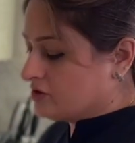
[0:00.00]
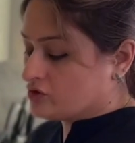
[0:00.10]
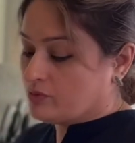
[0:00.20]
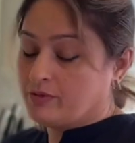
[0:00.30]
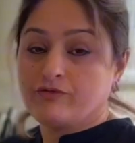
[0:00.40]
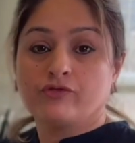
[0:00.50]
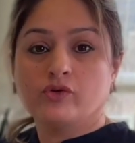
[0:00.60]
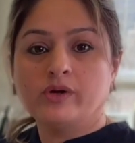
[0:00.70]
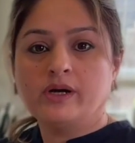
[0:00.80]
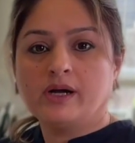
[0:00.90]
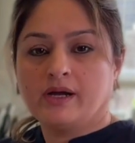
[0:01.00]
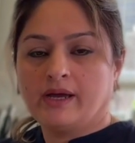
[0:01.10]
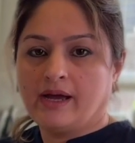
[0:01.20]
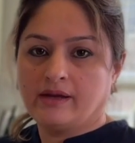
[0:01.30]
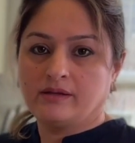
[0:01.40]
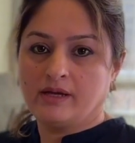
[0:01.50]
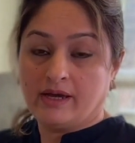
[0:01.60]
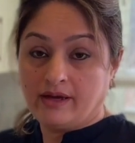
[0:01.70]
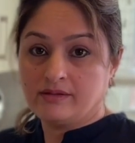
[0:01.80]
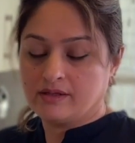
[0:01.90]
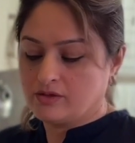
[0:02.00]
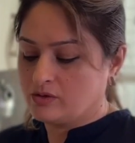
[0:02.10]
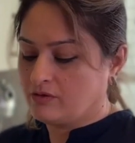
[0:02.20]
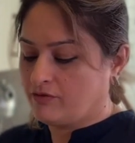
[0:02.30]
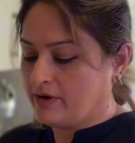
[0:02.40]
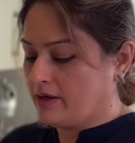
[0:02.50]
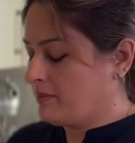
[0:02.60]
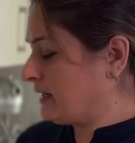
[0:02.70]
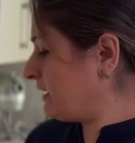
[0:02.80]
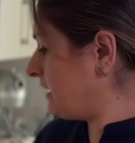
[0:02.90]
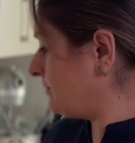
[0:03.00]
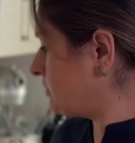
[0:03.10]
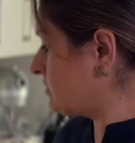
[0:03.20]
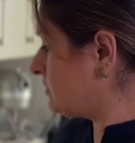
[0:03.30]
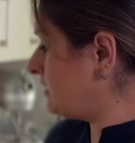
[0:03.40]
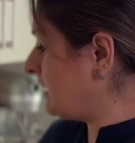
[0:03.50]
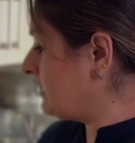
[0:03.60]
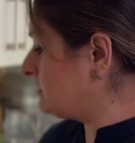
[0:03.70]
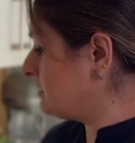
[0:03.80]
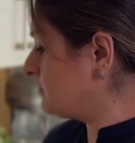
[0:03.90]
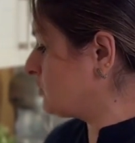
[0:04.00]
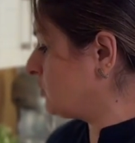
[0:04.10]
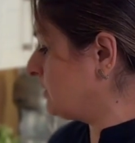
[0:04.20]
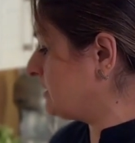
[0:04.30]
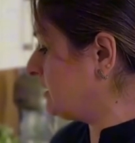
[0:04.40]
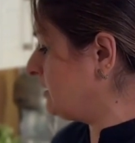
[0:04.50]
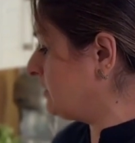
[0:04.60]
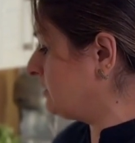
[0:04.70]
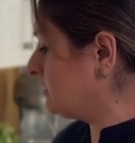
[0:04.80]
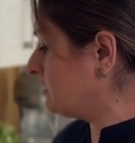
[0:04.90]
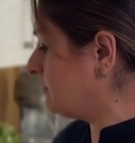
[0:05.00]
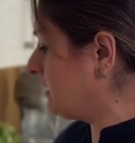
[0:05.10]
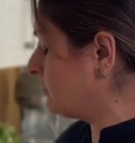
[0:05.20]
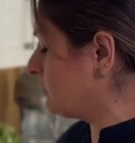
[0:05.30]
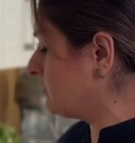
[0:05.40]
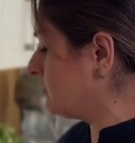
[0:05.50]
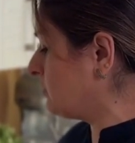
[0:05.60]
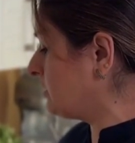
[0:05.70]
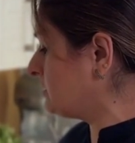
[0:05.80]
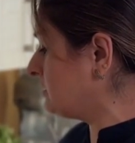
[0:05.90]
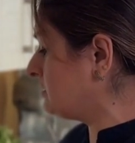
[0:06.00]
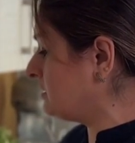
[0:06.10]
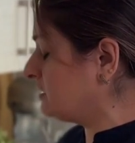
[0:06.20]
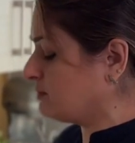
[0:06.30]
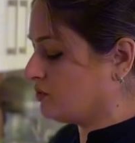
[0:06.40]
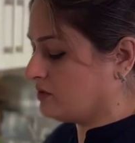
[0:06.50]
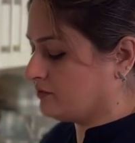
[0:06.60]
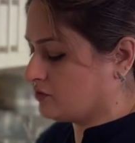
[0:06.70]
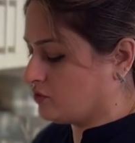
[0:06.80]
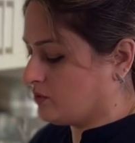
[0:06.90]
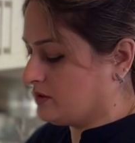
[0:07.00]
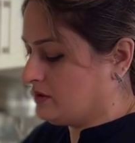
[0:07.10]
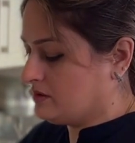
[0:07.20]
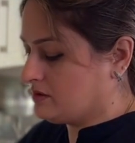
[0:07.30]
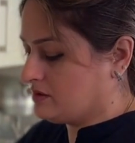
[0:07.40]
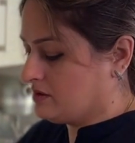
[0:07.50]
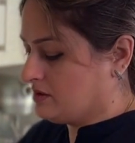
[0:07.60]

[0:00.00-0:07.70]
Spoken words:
So before I add the eggs into the frying pan, I'm just going to add some salt in here. This is about a quarter teaspoon of salt.